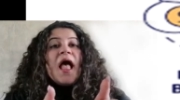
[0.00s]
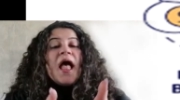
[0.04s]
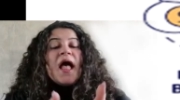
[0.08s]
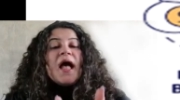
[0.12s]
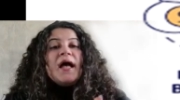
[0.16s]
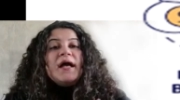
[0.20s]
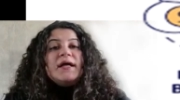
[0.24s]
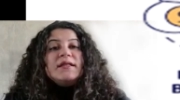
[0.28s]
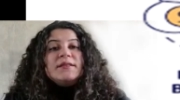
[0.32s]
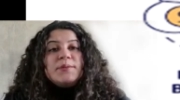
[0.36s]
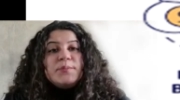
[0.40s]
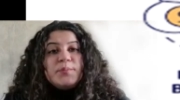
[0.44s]

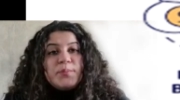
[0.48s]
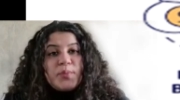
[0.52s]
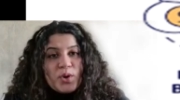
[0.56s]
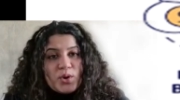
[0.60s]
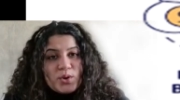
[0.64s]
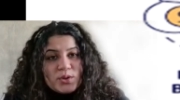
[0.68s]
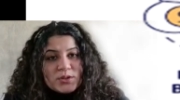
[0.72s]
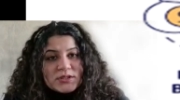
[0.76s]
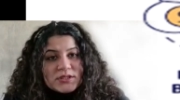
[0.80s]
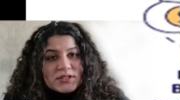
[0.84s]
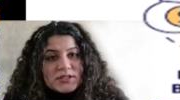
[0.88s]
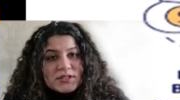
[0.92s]
and
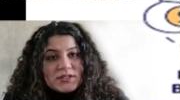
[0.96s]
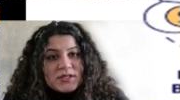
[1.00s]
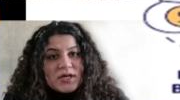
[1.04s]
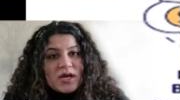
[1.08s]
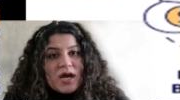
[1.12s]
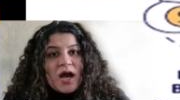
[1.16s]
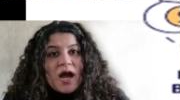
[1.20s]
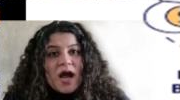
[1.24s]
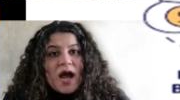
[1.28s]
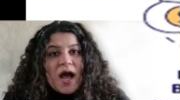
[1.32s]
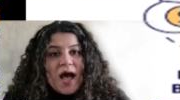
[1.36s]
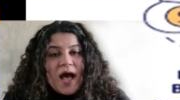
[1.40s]
bond
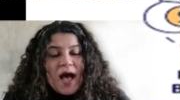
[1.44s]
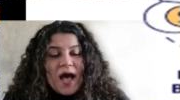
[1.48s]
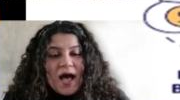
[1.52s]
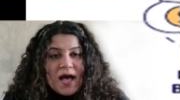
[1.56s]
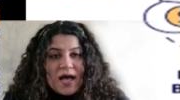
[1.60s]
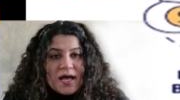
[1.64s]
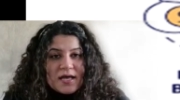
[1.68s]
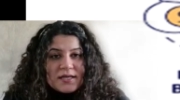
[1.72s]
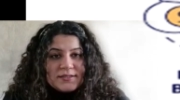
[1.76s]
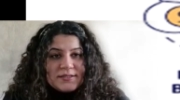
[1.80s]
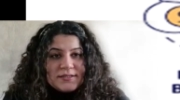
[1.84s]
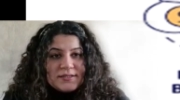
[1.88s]

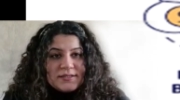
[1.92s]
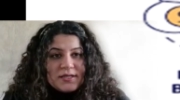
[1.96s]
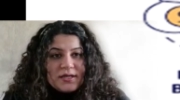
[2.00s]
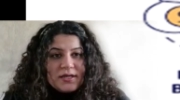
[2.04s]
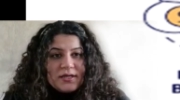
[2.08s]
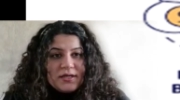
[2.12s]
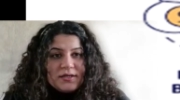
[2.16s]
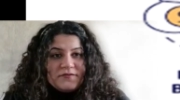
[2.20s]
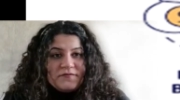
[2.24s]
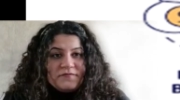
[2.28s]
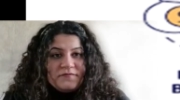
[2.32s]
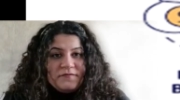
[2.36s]
has
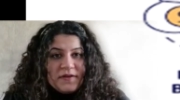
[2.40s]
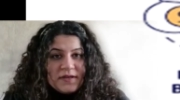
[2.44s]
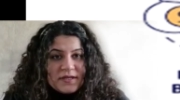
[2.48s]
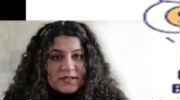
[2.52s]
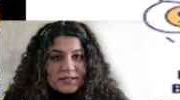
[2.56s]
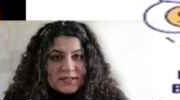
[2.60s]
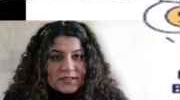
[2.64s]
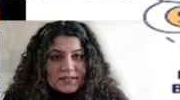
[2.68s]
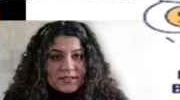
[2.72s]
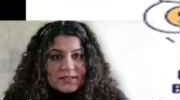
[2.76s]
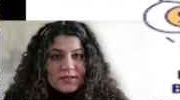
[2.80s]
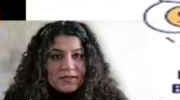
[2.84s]
a
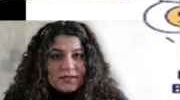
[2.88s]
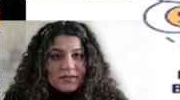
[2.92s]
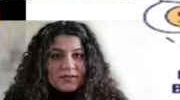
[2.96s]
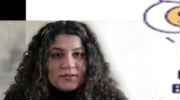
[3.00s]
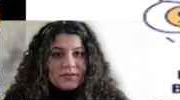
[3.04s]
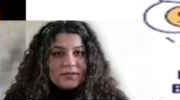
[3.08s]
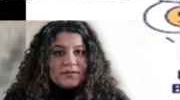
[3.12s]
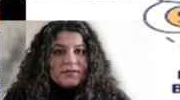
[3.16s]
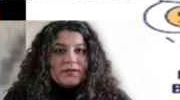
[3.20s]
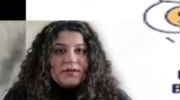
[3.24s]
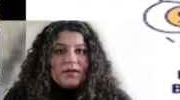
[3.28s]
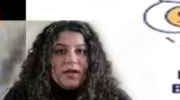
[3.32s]
fixed
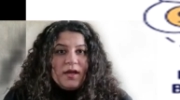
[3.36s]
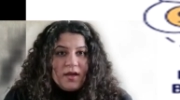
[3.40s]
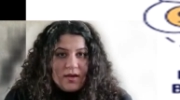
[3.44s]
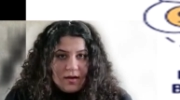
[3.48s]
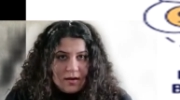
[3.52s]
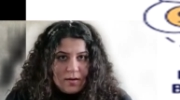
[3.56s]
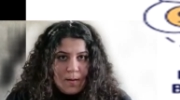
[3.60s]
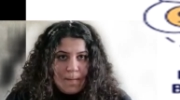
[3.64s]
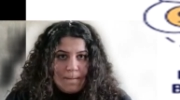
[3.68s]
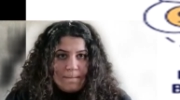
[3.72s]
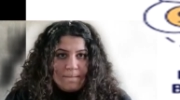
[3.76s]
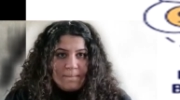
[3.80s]

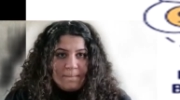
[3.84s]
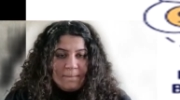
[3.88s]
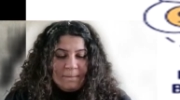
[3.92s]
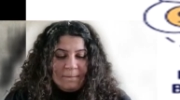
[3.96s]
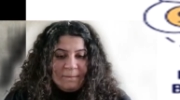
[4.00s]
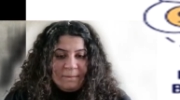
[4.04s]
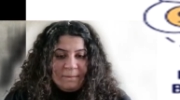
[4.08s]
income.